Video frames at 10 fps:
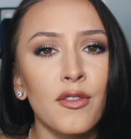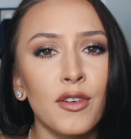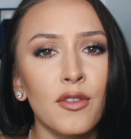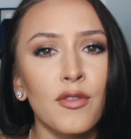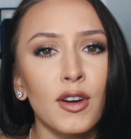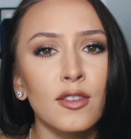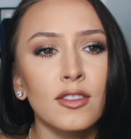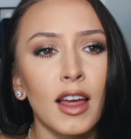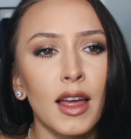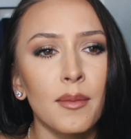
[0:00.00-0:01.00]
for the
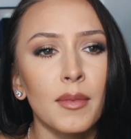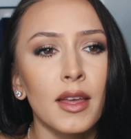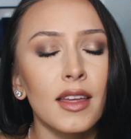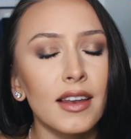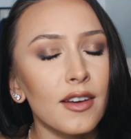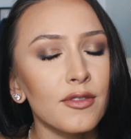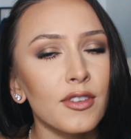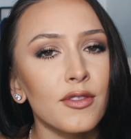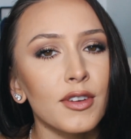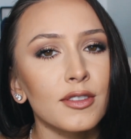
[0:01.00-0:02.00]
first time. Not for
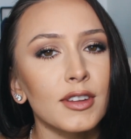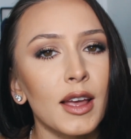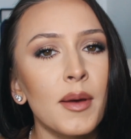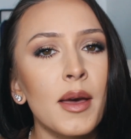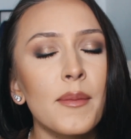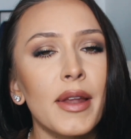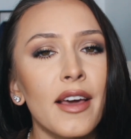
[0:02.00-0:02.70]
the first time, but